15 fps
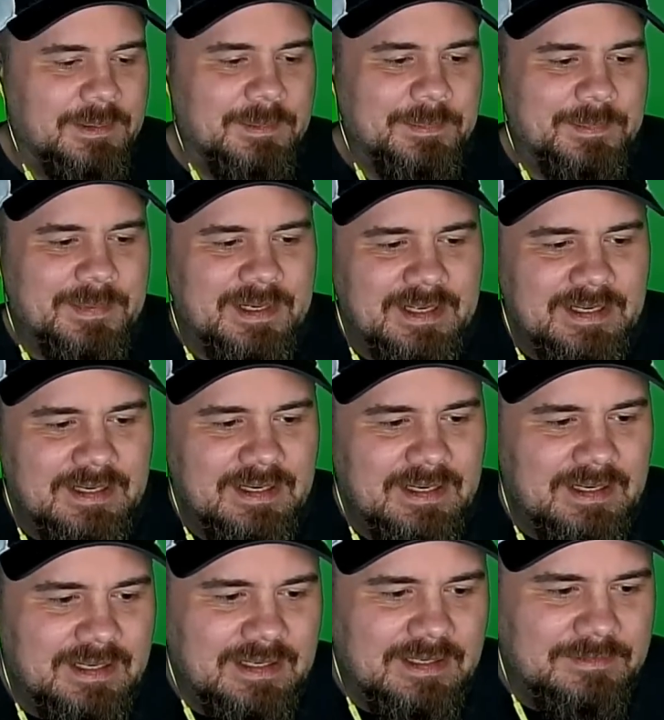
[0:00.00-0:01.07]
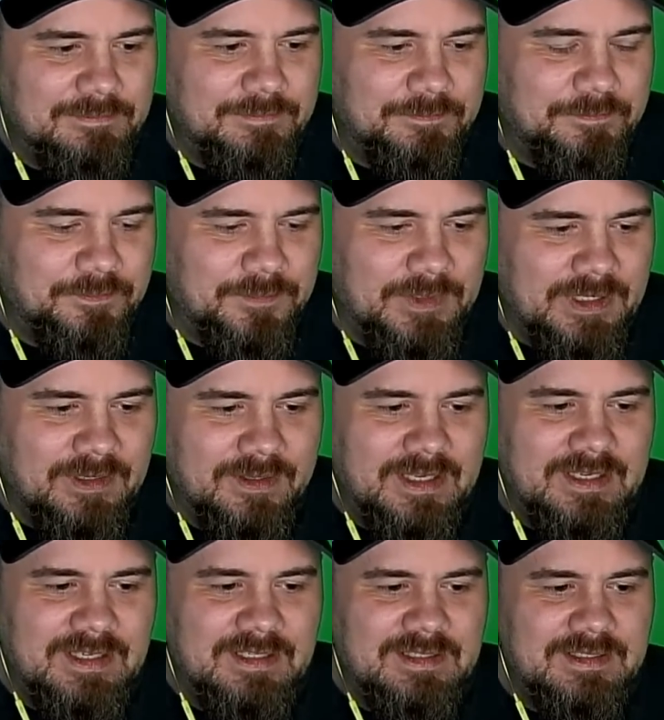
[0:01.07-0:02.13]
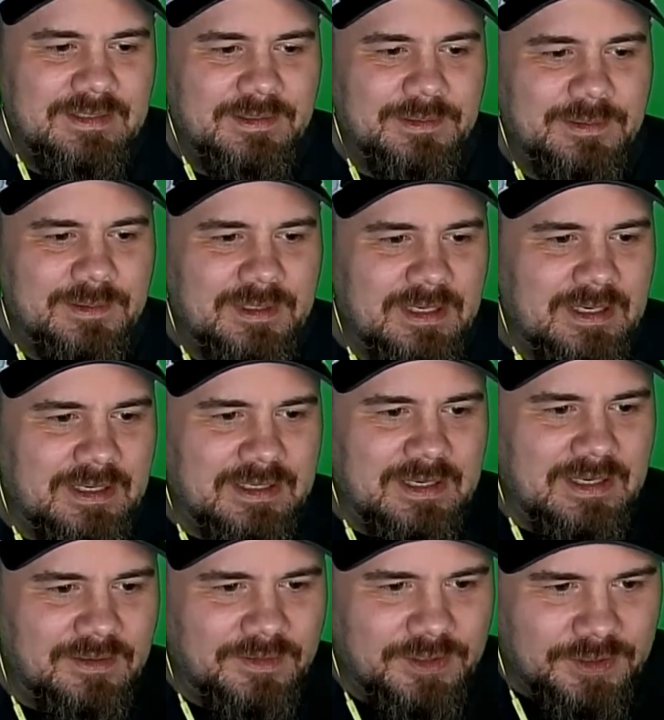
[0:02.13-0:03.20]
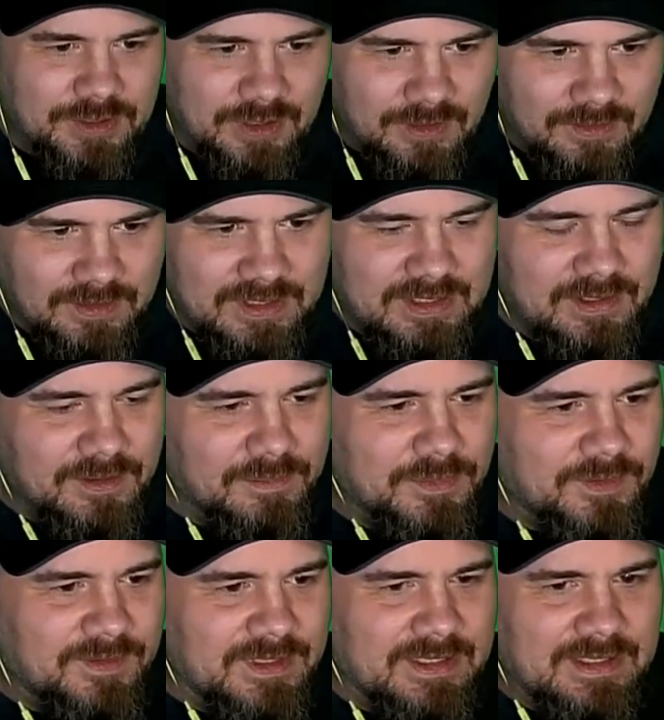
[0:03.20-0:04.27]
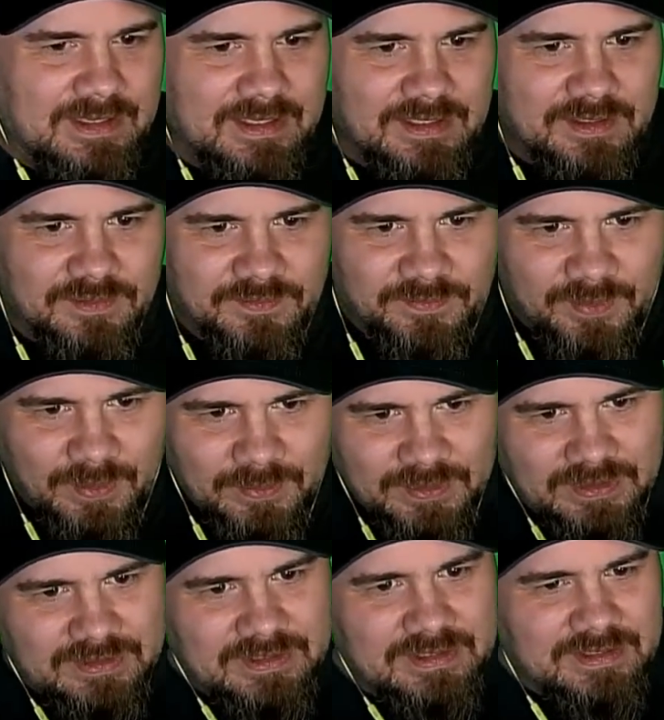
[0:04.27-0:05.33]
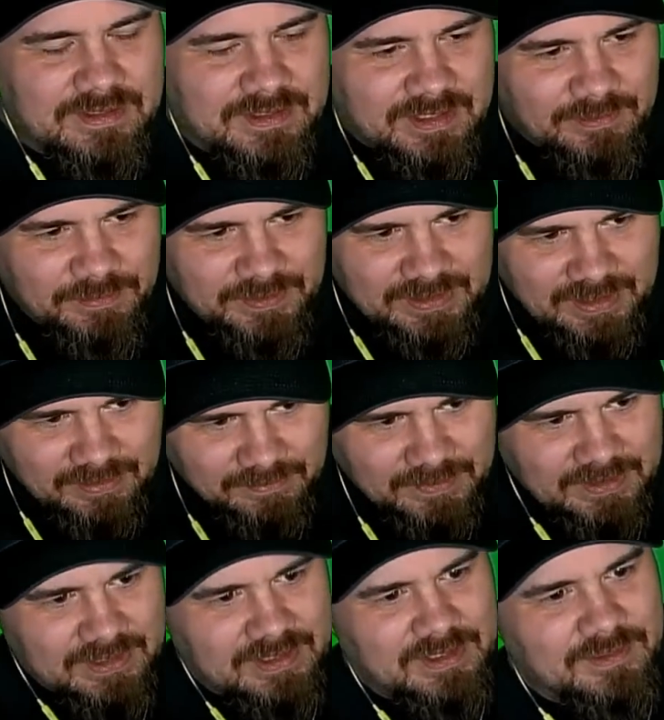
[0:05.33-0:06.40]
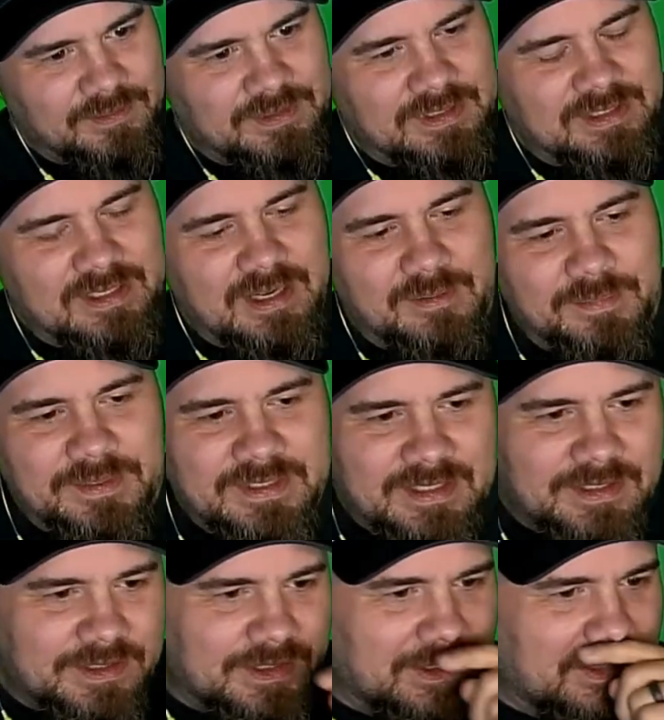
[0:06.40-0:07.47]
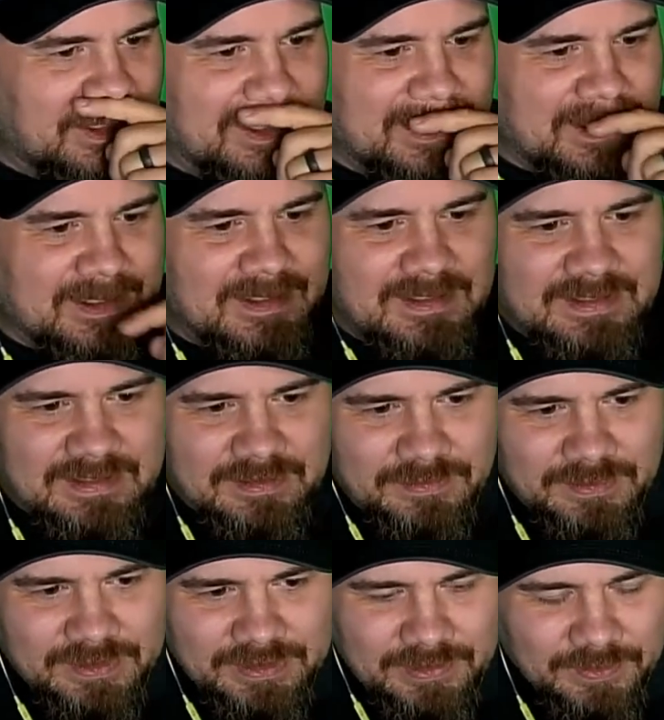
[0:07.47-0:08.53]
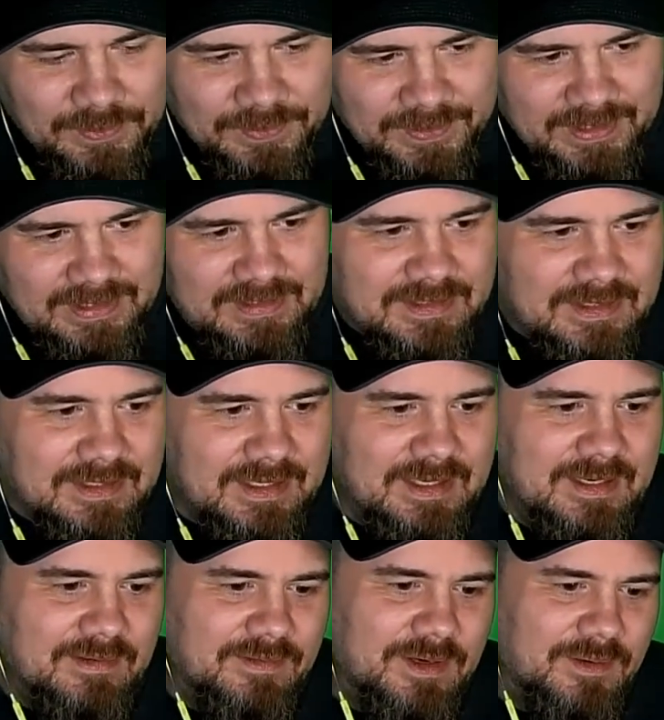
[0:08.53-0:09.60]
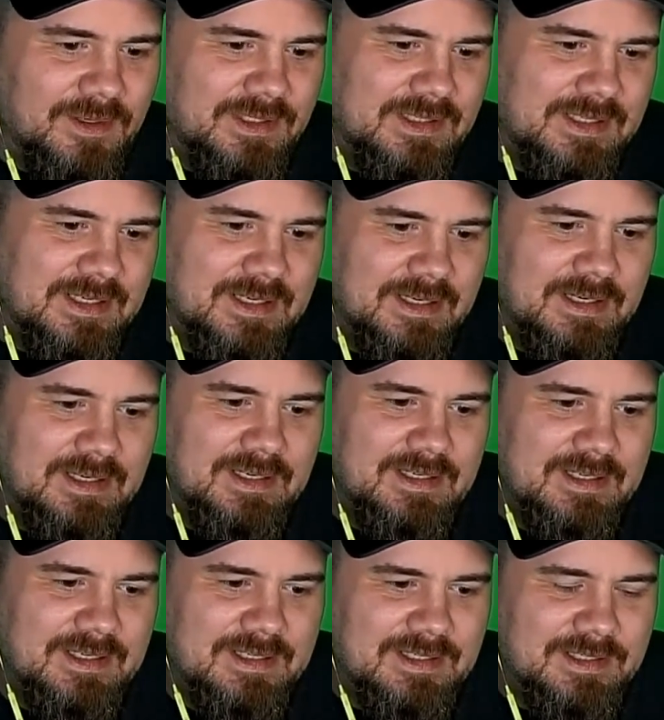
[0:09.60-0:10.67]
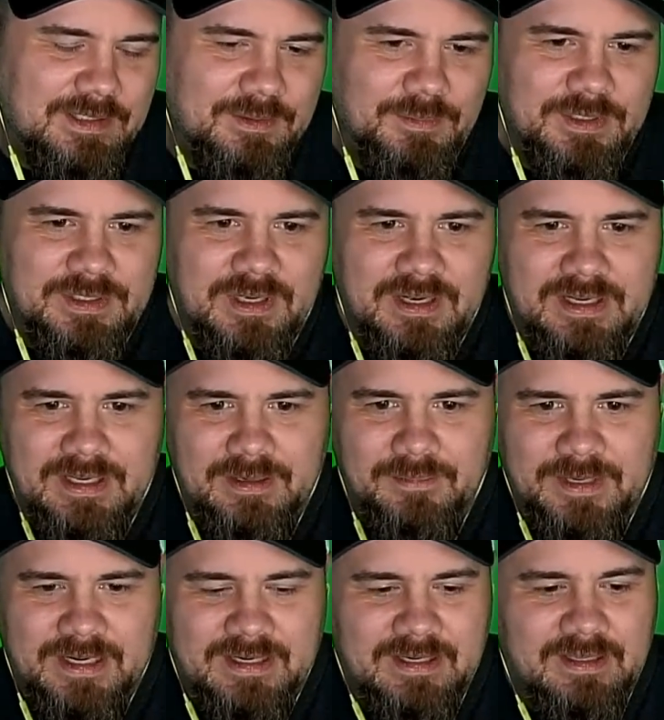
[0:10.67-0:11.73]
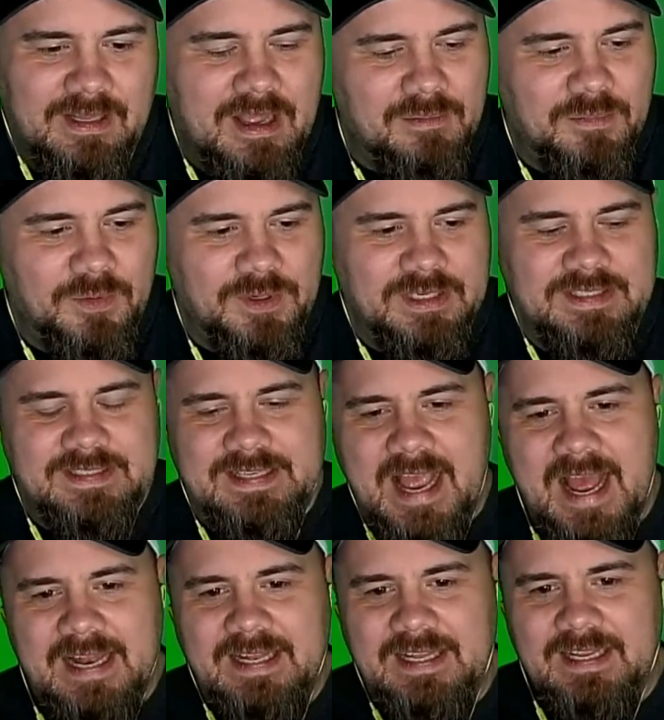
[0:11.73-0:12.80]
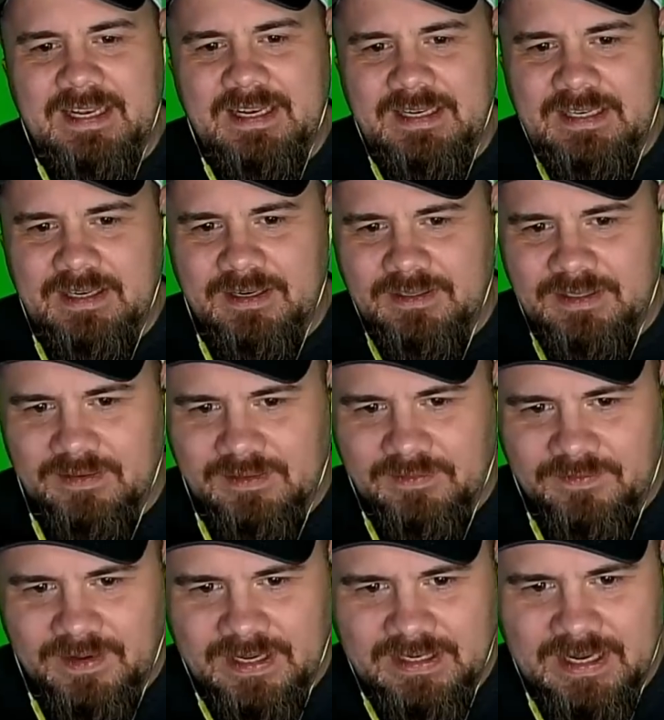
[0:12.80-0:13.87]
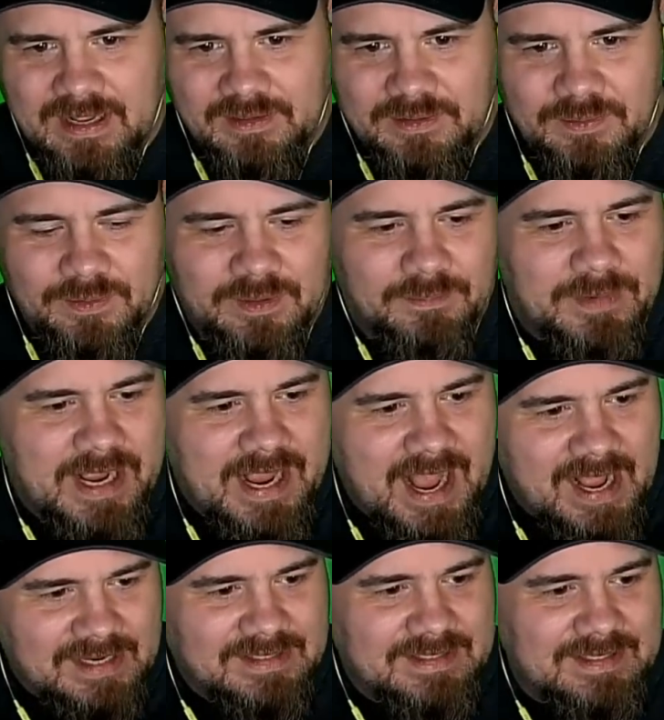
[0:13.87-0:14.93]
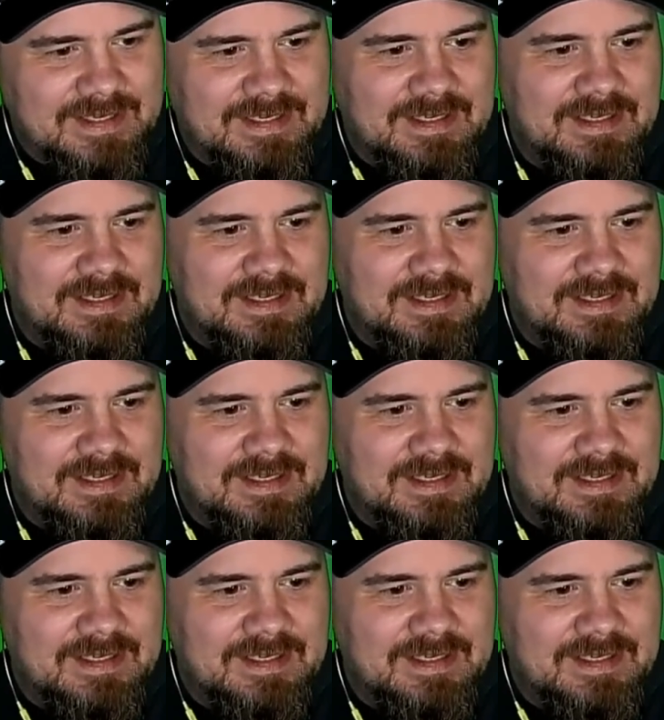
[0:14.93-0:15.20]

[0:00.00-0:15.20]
but they need to kind of show that they're moving things forward, that they're keeping up with the competition, and this is a really cool thing that they have going there, and they should be talking about it a lot more. It's sad that you have to find out through it by accident.